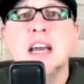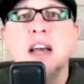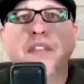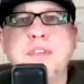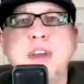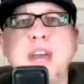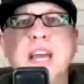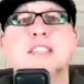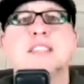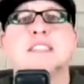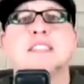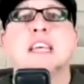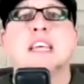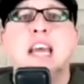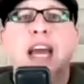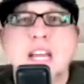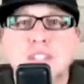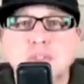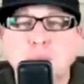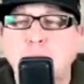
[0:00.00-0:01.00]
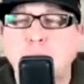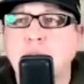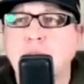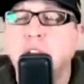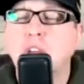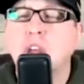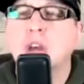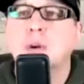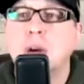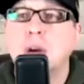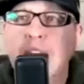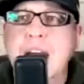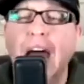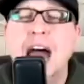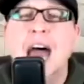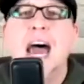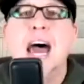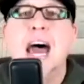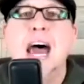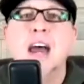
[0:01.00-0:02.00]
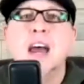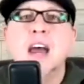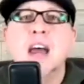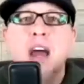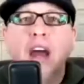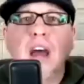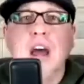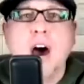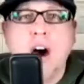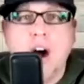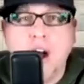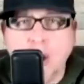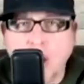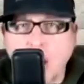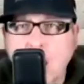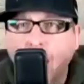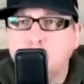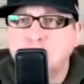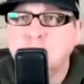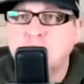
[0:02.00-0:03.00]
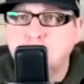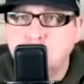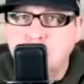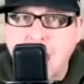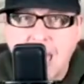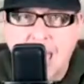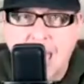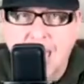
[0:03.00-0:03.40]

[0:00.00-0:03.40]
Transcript: this is where you and I are up to bat.